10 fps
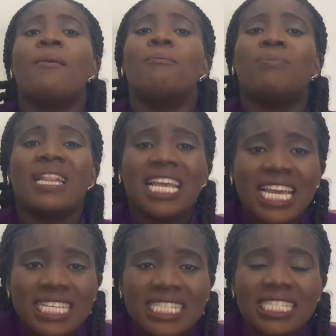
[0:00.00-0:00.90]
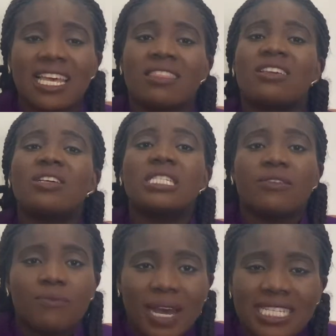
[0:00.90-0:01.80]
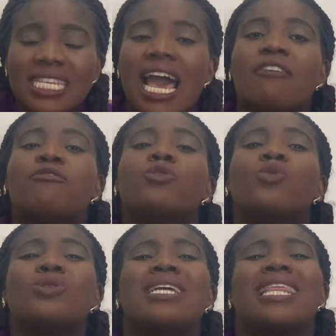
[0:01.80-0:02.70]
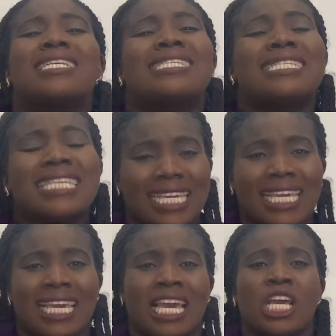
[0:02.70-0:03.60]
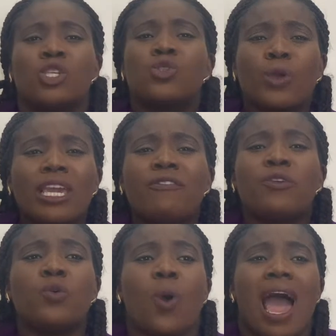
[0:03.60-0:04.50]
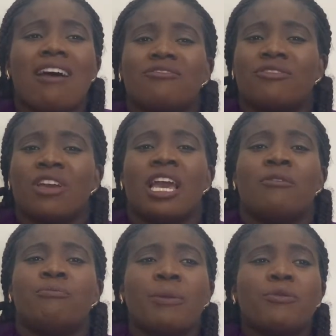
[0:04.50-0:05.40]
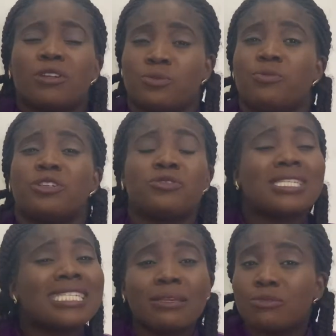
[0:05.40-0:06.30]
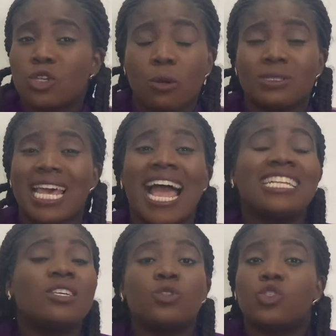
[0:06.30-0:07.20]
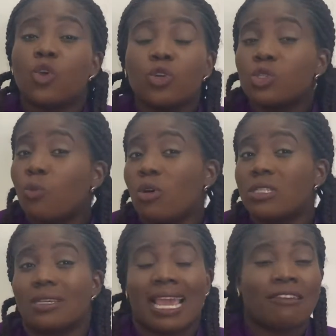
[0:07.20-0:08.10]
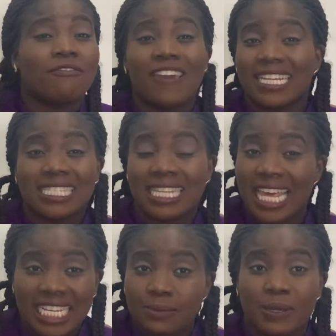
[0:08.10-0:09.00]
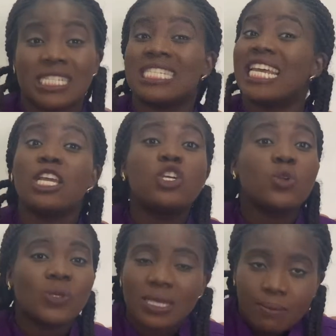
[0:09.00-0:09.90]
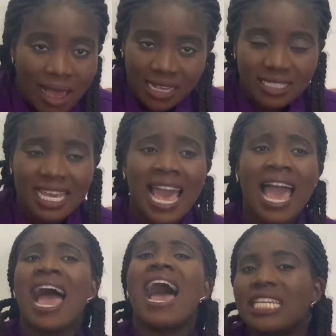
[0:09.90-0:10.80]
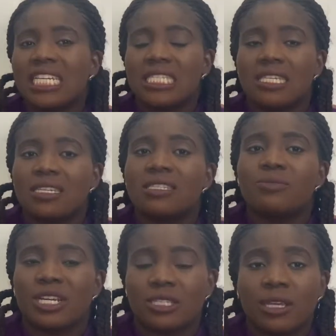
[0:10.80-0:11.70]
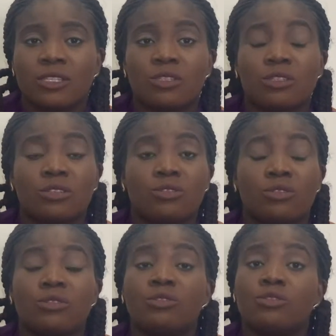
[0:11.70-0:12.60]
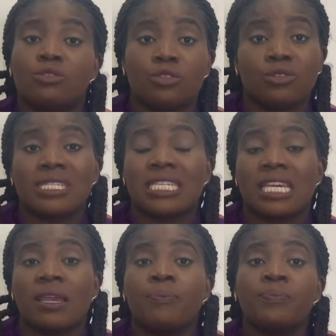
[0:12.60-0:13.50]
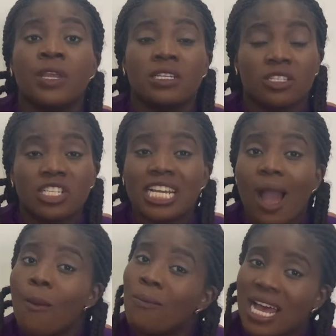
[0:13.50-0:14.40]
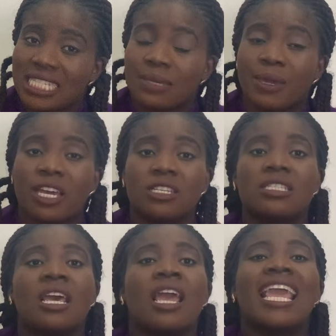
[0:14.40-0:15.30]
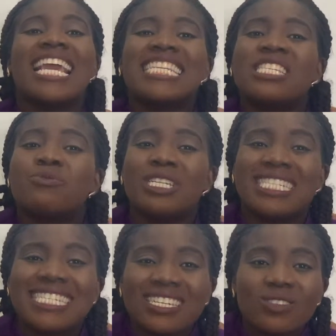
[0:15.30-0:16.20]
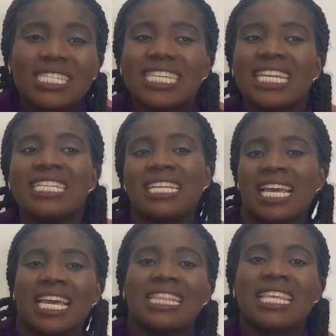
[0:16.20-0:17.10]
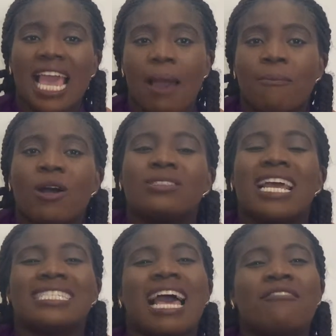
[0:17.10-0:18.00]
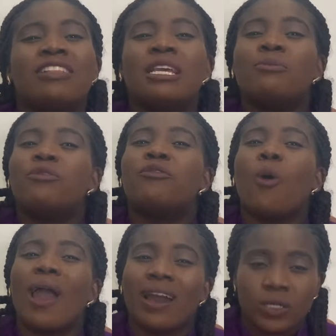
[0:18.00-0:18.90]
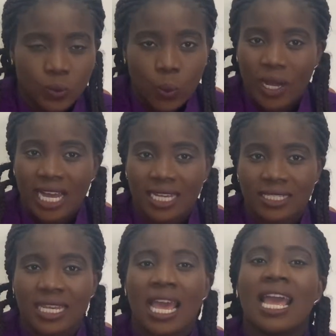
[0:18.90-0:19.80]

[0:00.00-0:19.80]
Please, the use of masks are for those that are sick. So if you have maybe respiratory symptoms and you don't want to infect the next person, then you use the mask. I need to use to use the surgical mask because it is reducing the amount that is available for health workers.